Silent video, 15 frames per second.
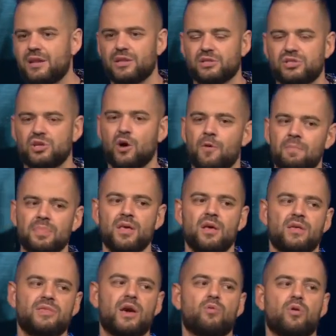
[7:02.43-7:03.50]
And so
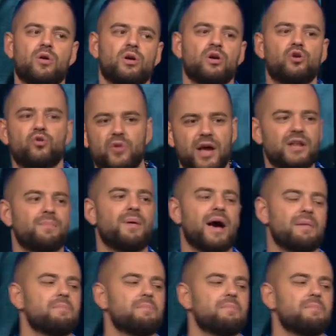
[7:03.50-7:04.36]
they were created by